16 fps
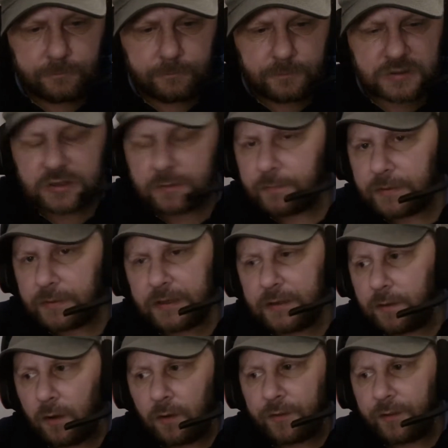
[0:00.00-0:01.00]

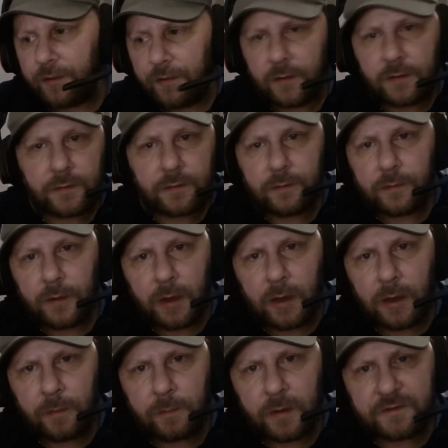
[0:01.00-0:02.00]
somebody other than
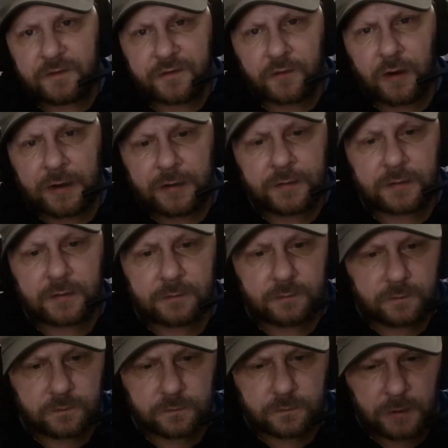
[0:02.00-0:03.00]
a friend
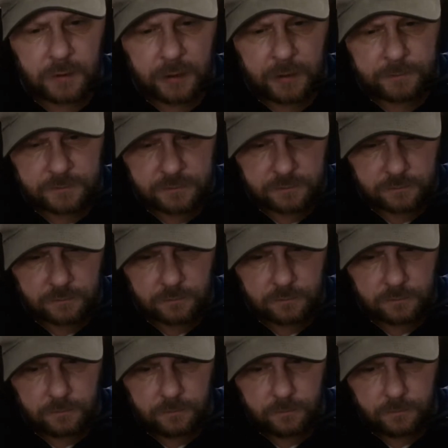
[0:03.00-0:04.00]
um,
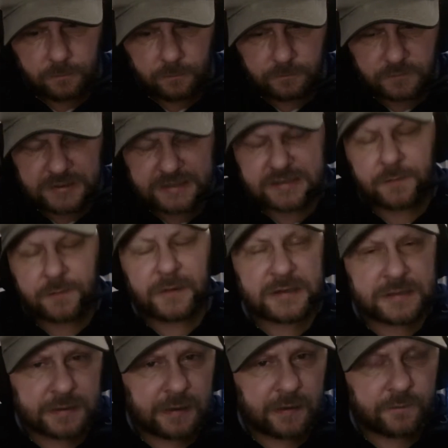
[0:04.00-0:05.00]
takes a
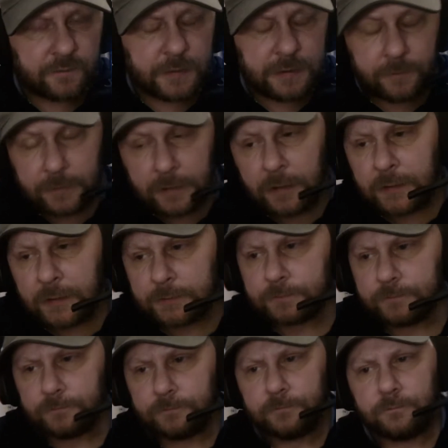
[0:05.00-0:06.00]
piss out of me,
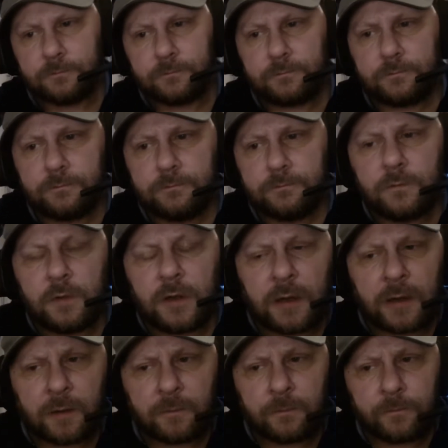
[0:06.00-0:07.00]

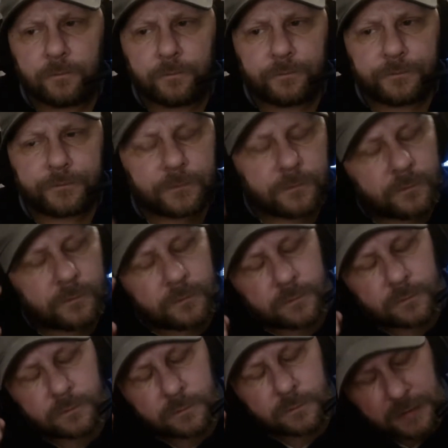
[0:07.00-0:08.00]
um,
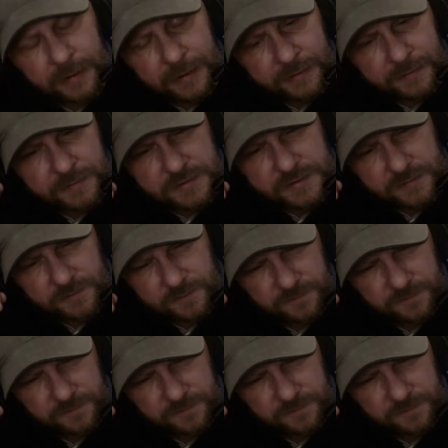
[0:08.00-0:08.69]
and